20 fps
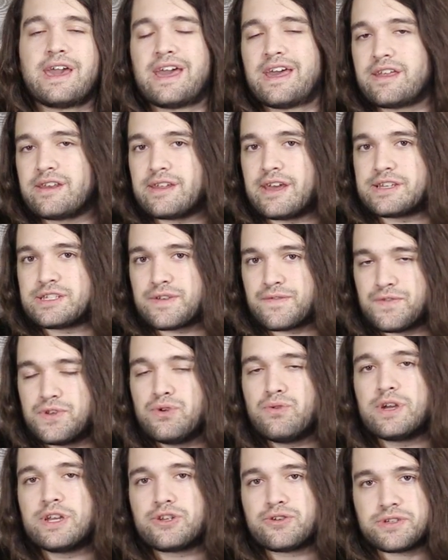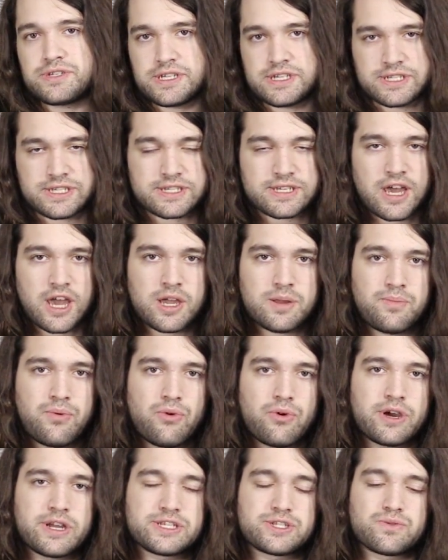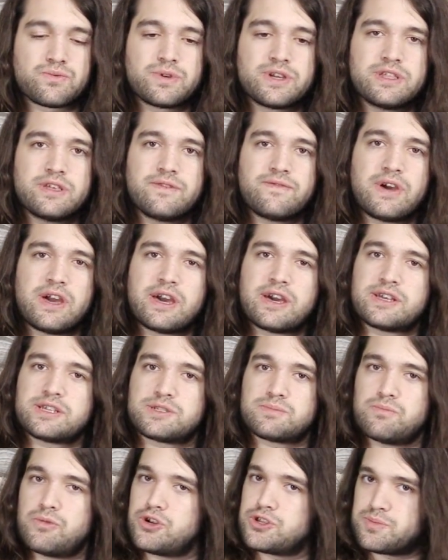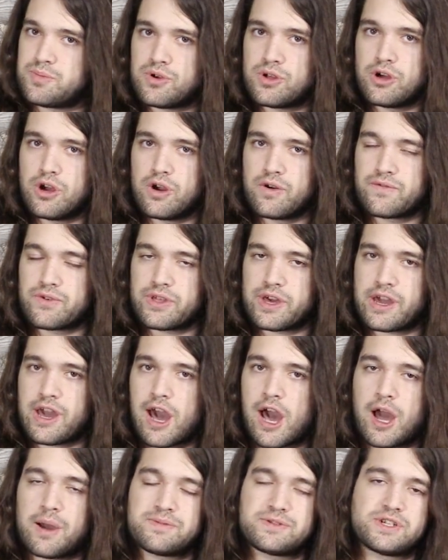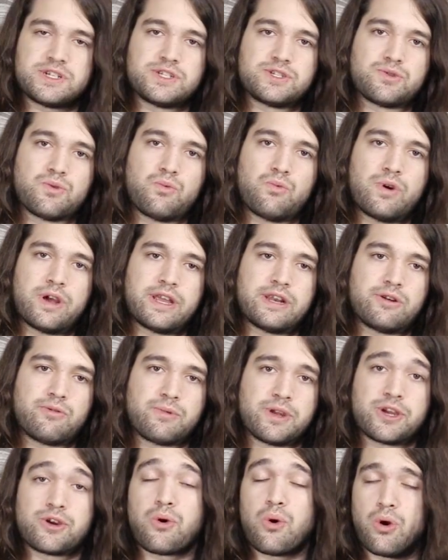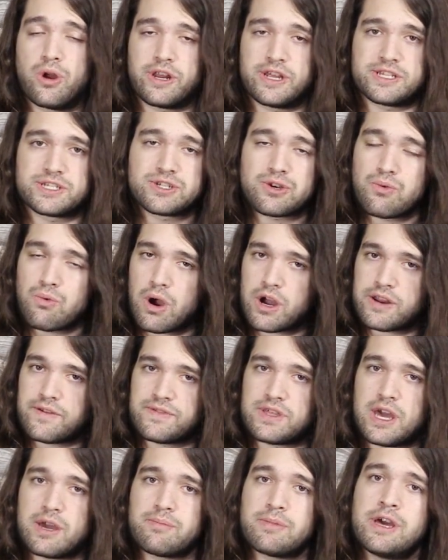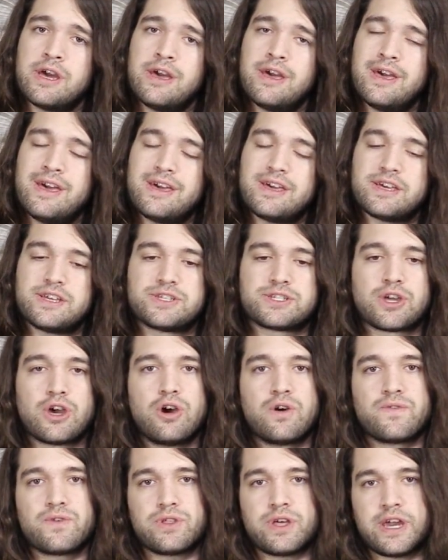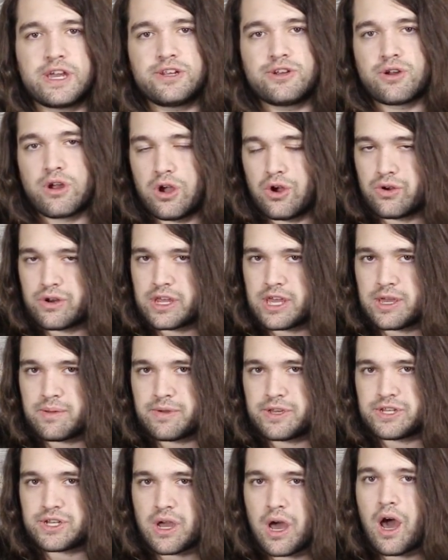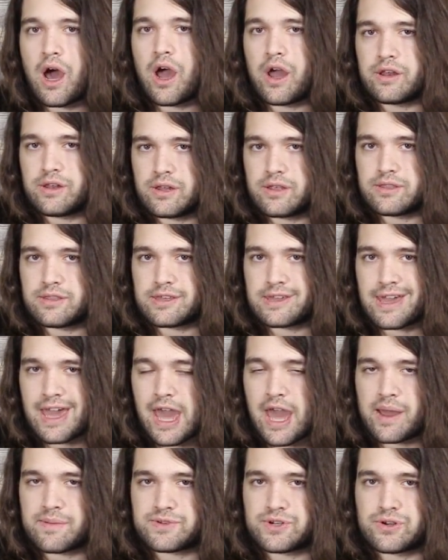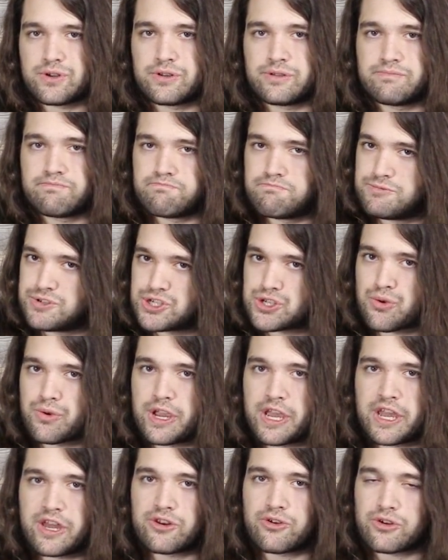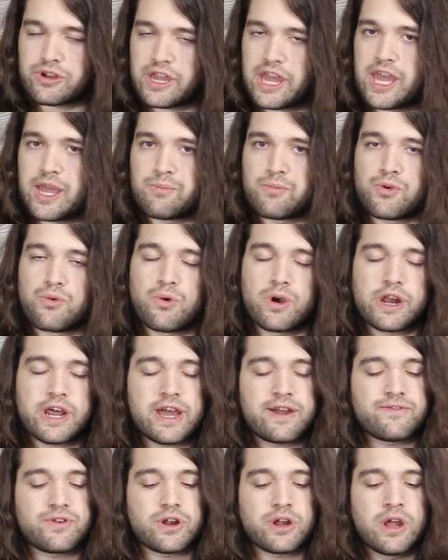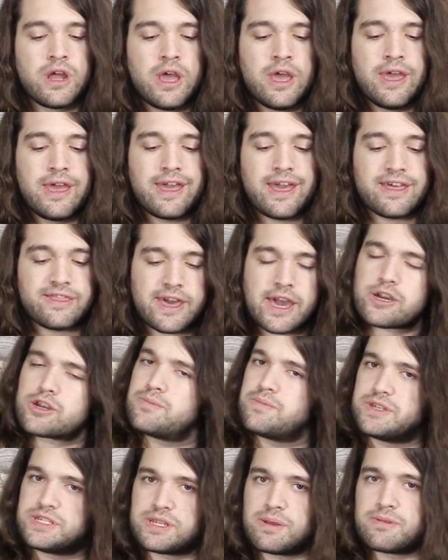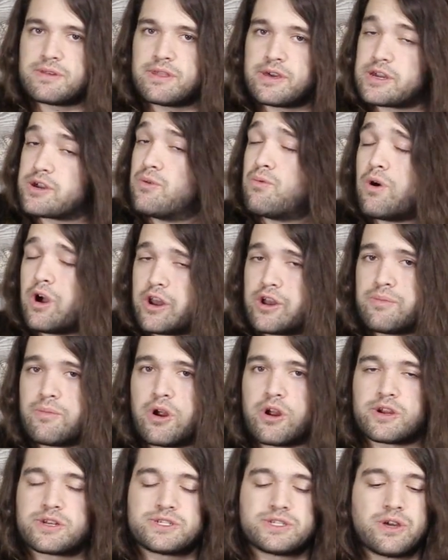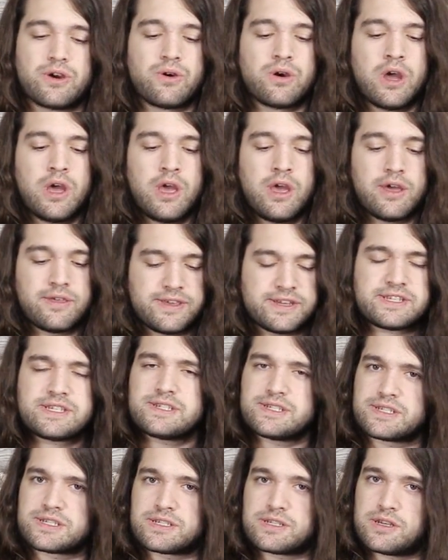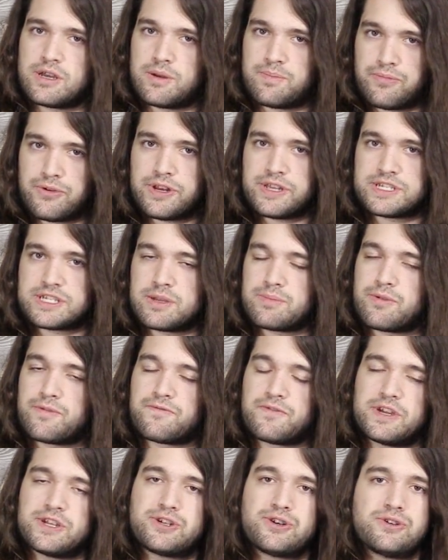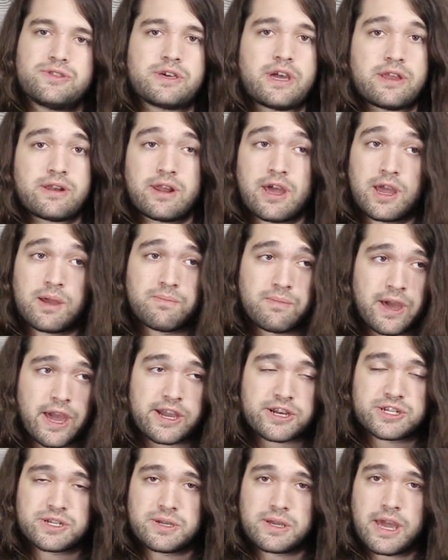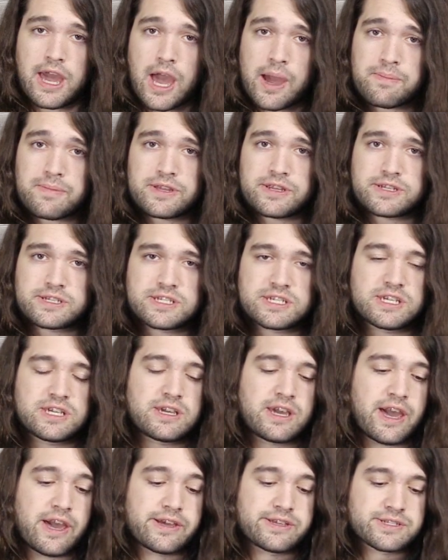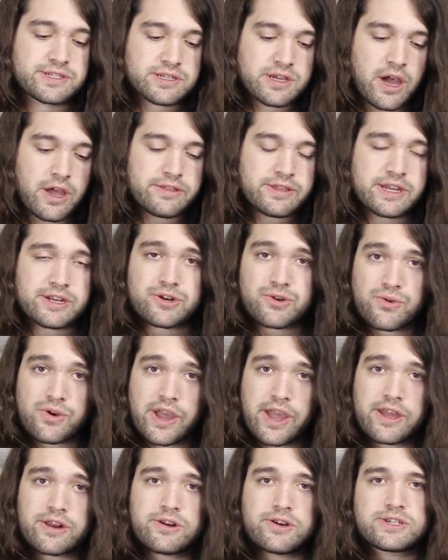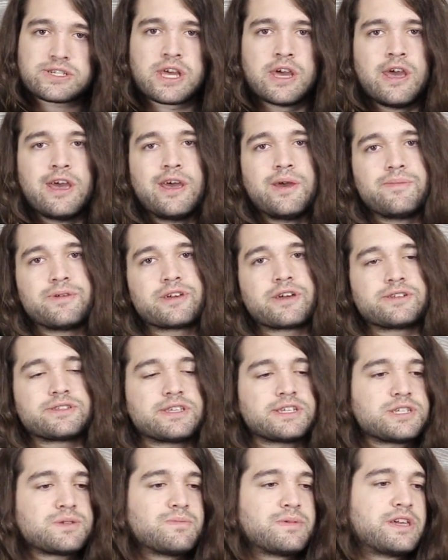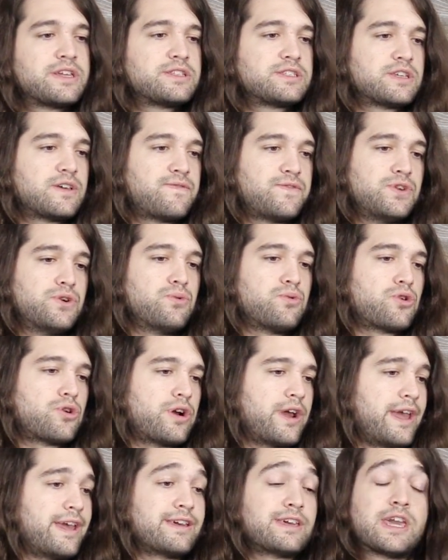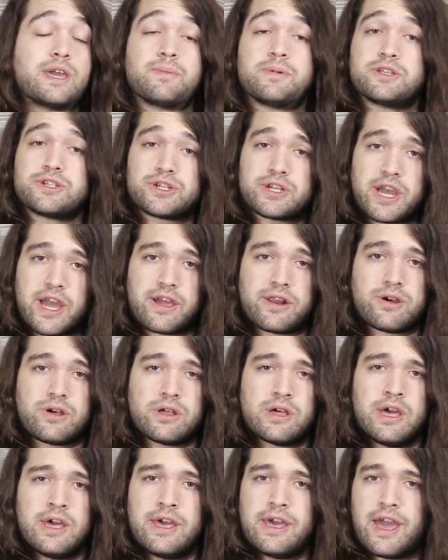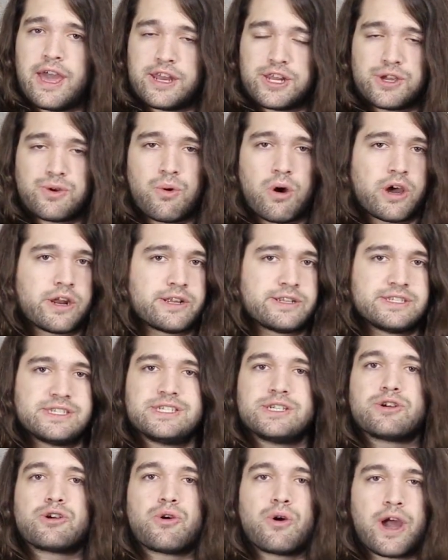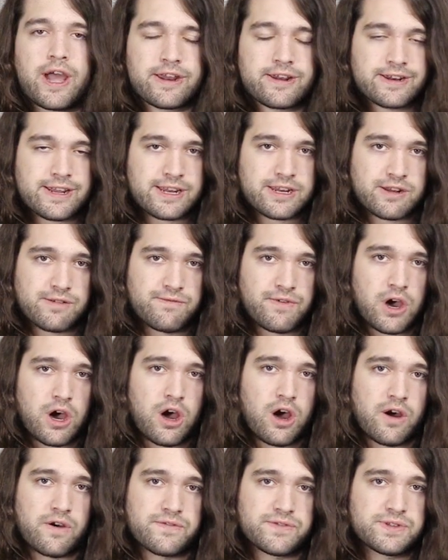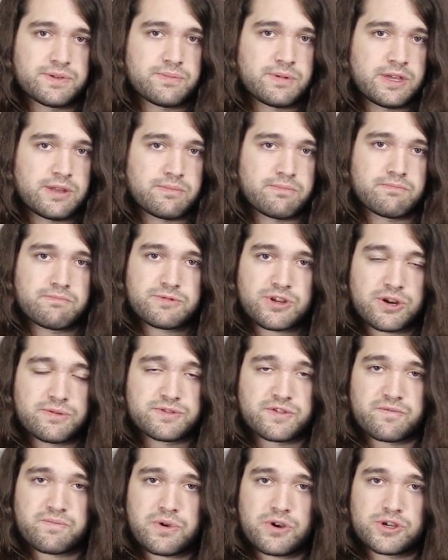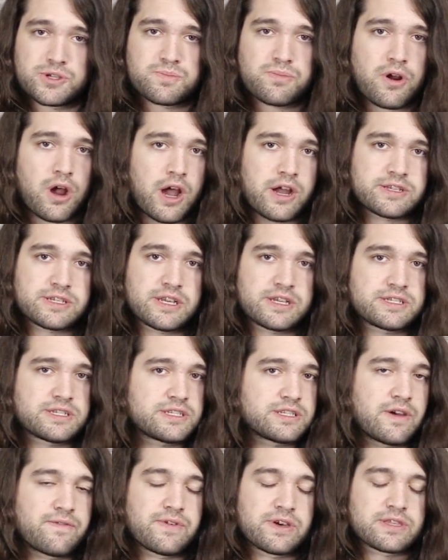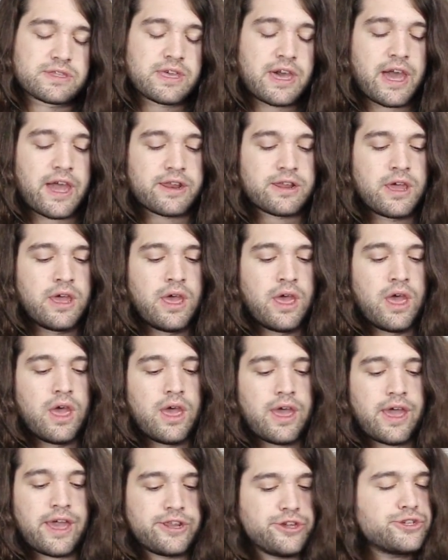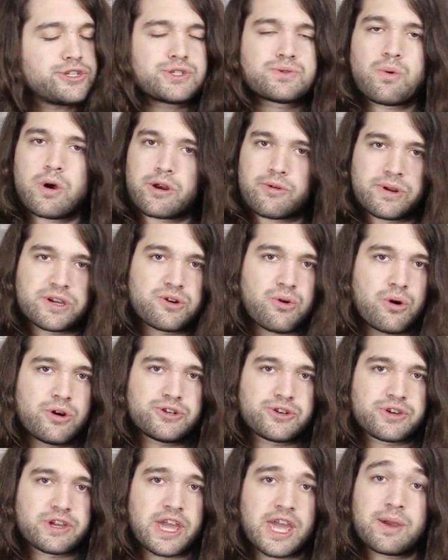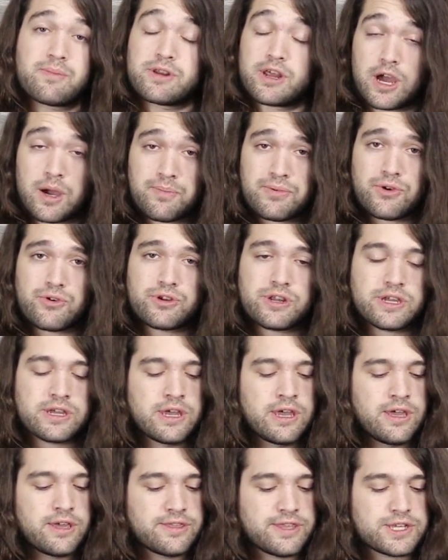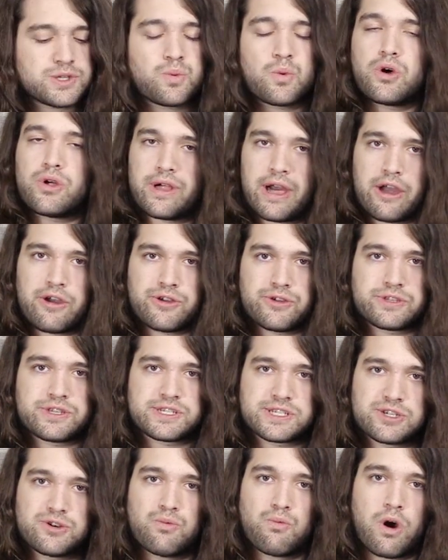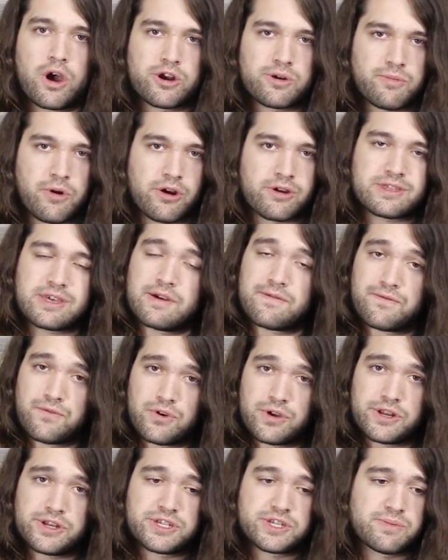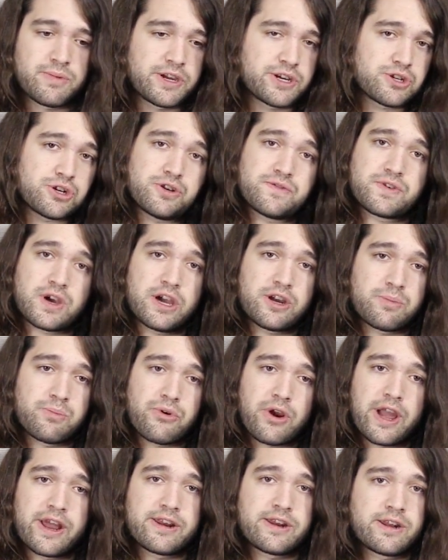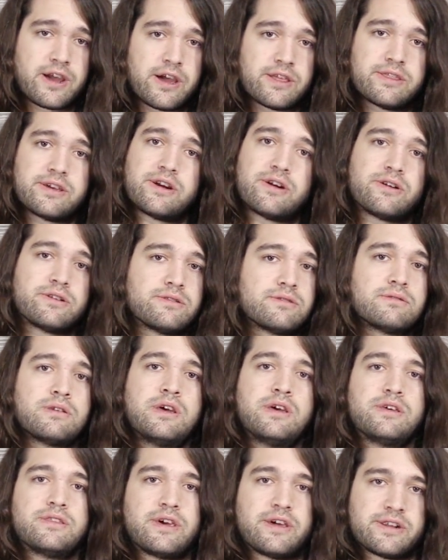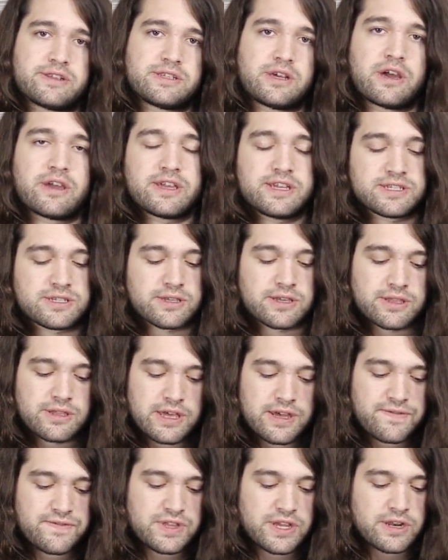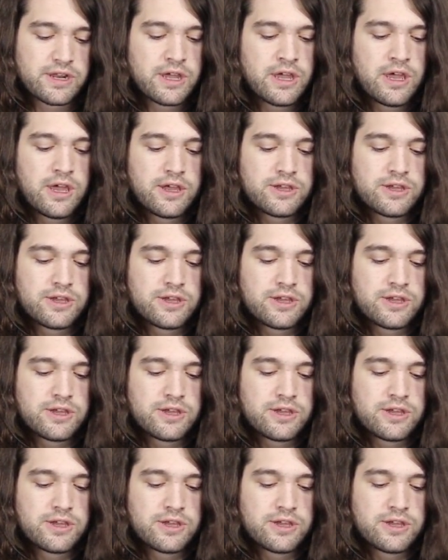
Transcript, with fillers: And as a few interesting side points, Relive has multiple overlay options when recording, so one of them is overlaying your own image on the captured screen or game or whatever, and that could be something like a watermark. So this is a pretty simple feature that I'm actually happy to see as content creators, because this means if you were a gaming channel and you wanted zero editing involved in terms of post-process, stuff like that, and you just want to record your game and upload it, this will allow you to still watermark that footage to make sure you've got your branding on there and that it's not easily lifted.